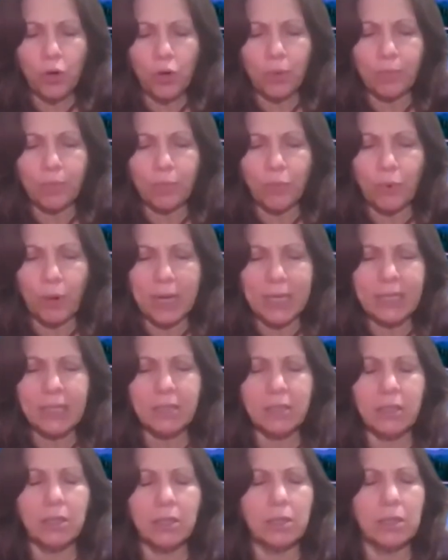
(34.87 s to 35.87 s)
were
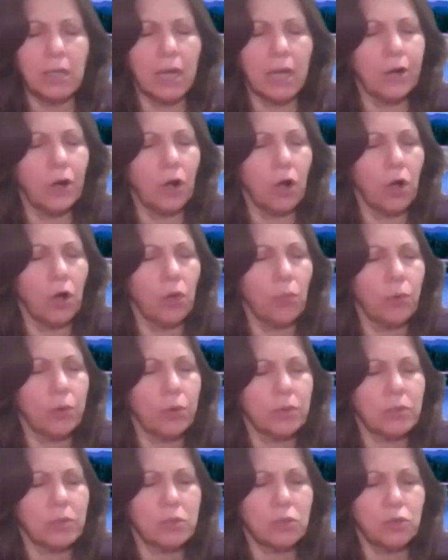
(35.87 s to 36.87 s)
bright, not all
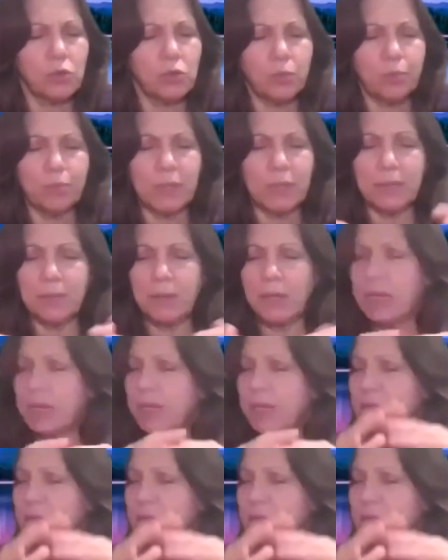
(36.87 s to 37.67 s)
were stupid.